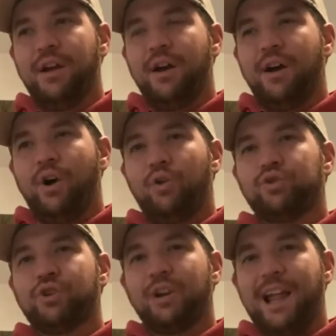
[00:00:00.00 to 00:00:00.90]

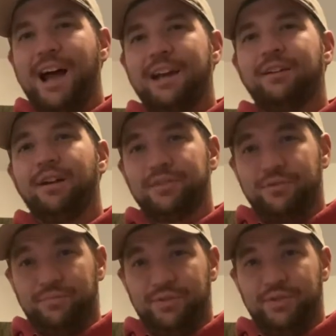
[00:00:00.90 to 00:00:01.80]
ultra light
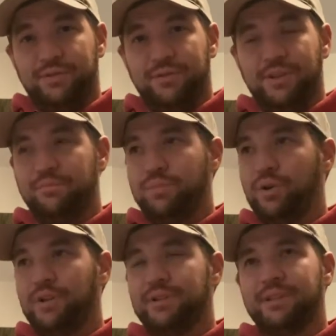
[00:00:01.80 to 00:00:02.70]
customs. These
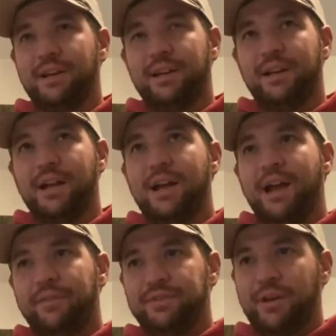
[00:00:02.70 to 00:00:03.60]
bullets, they have
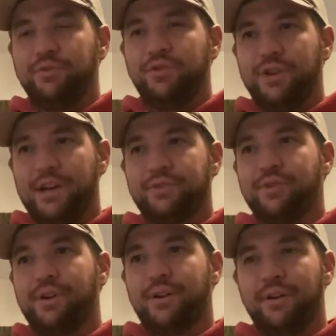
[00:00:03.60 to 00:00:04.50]
the same
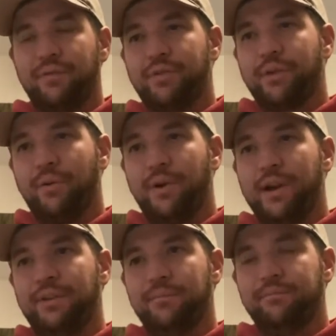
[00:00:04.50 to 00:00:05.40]
trajectory of a 308.
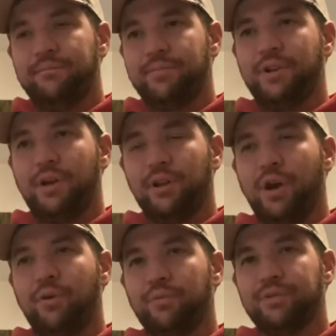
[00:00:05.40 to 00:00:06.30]
They, load
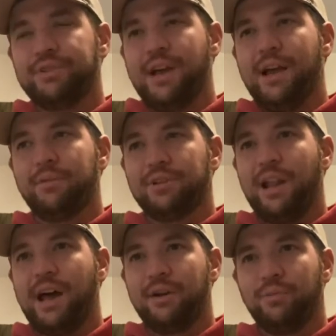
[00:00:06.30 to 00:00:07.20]
them the same as a
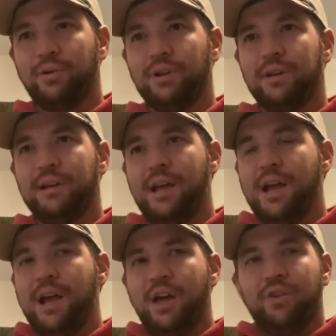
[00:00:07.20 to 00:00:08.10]
lighter bullet.
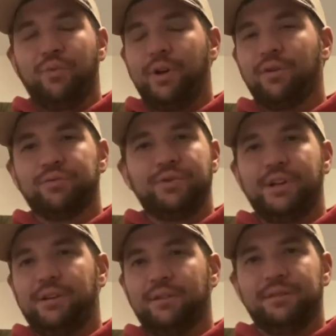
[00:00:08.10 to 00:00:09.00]
The recoil's
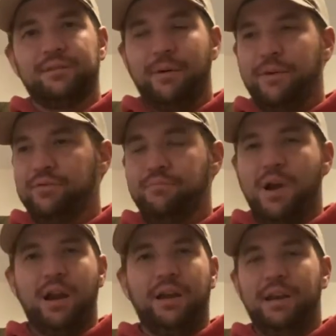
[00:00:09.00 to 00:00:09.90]
ridiculous. I mean, there's
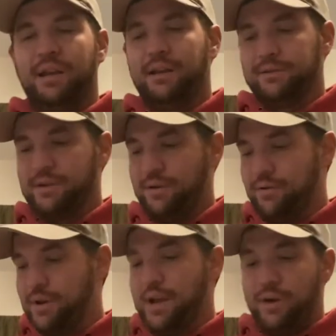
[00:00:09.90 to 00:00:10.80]
barely any, so
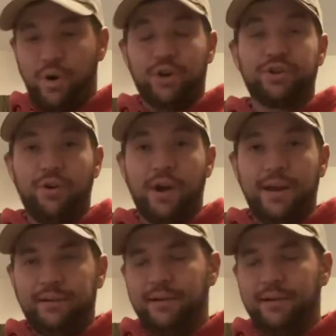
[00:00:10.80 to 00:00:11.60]
works great.